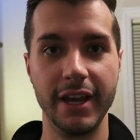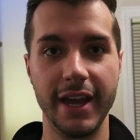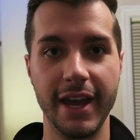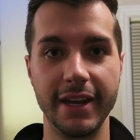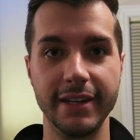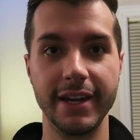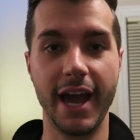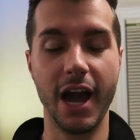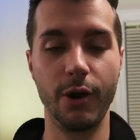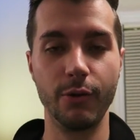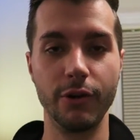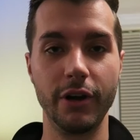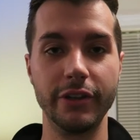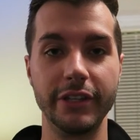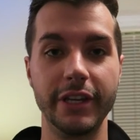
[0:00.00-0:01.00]
And now
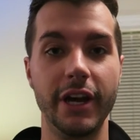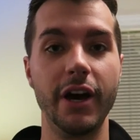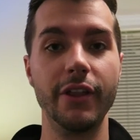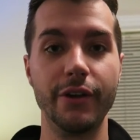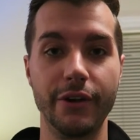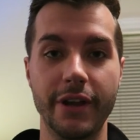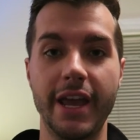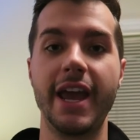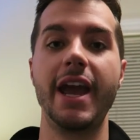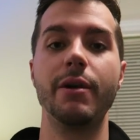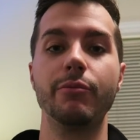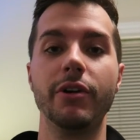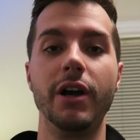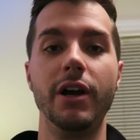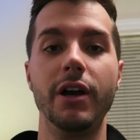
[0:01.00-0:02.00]
we're on the other
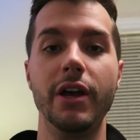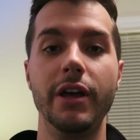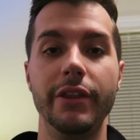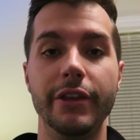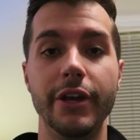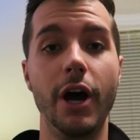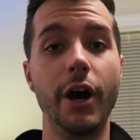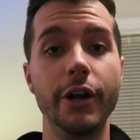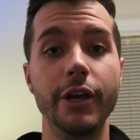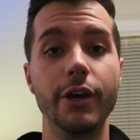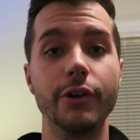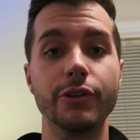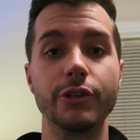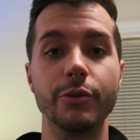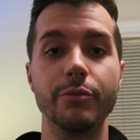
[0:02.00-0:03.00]
camera. The
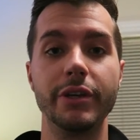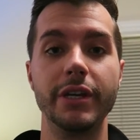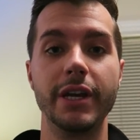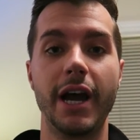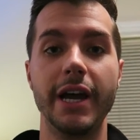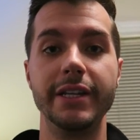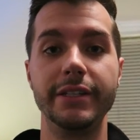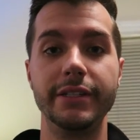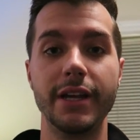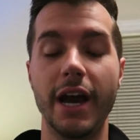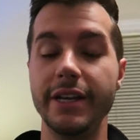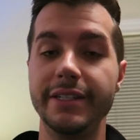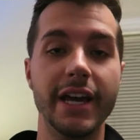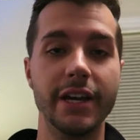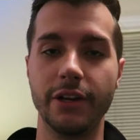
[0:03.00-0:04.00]
audio should be
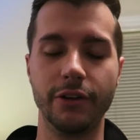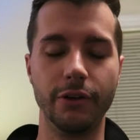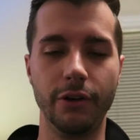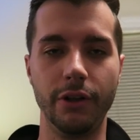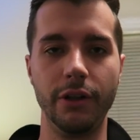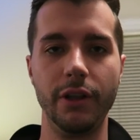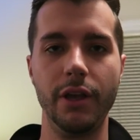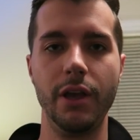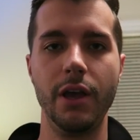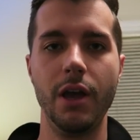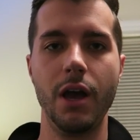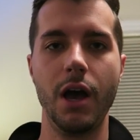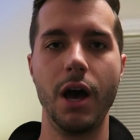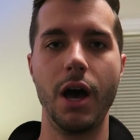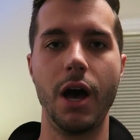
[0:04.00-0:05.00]
identical.
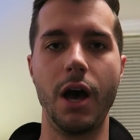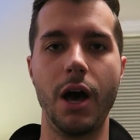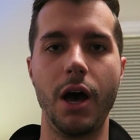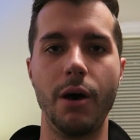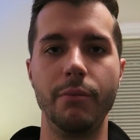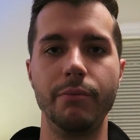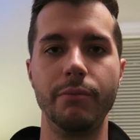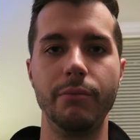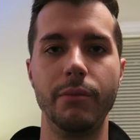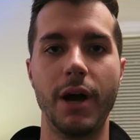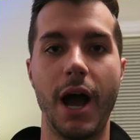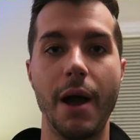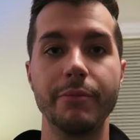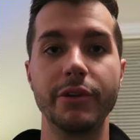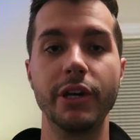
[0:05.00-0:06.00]
I'm
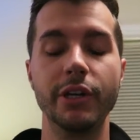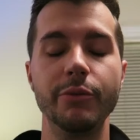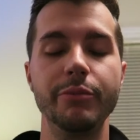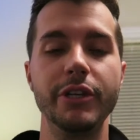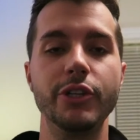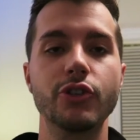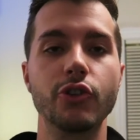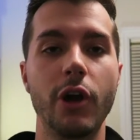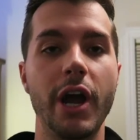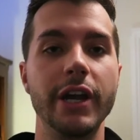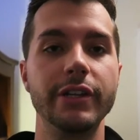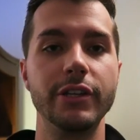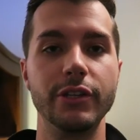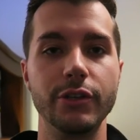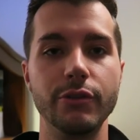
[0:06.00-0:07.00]
gonna be
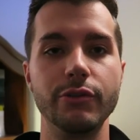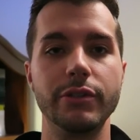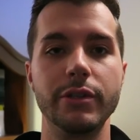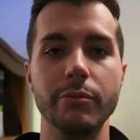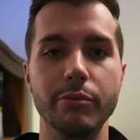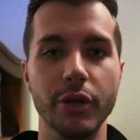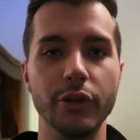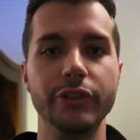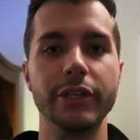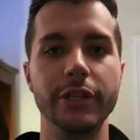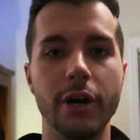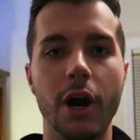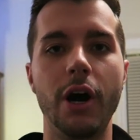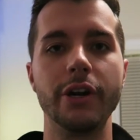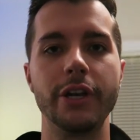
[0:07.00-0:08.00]
trying to use the
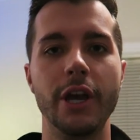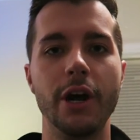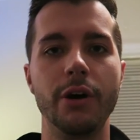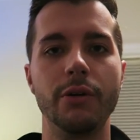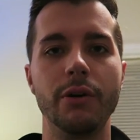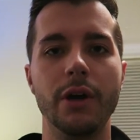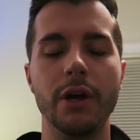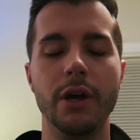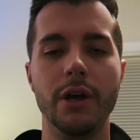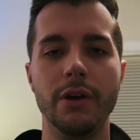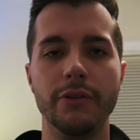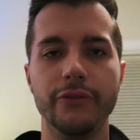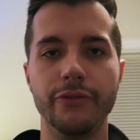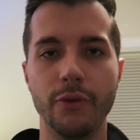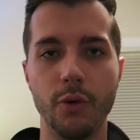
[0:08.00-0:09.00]
built-in audio
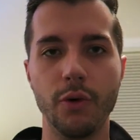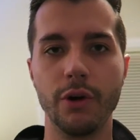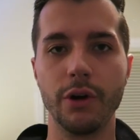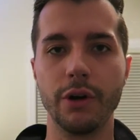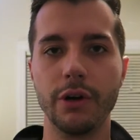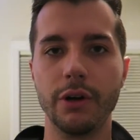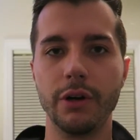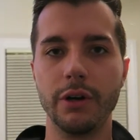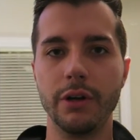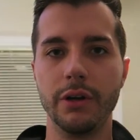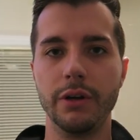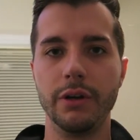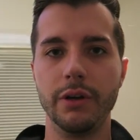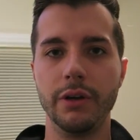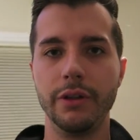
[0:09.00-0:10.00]
for
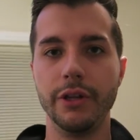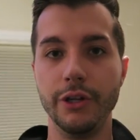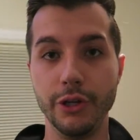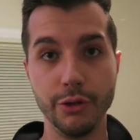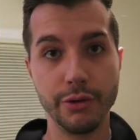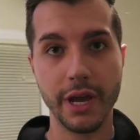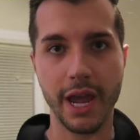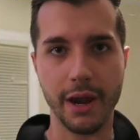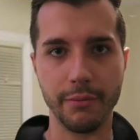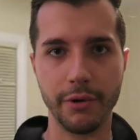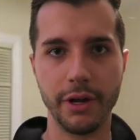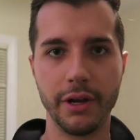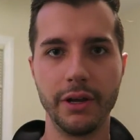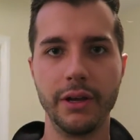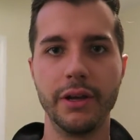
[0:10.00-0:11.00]
the new
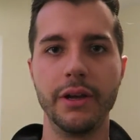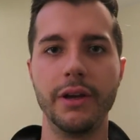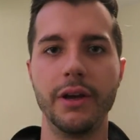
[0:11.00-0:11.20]
camera,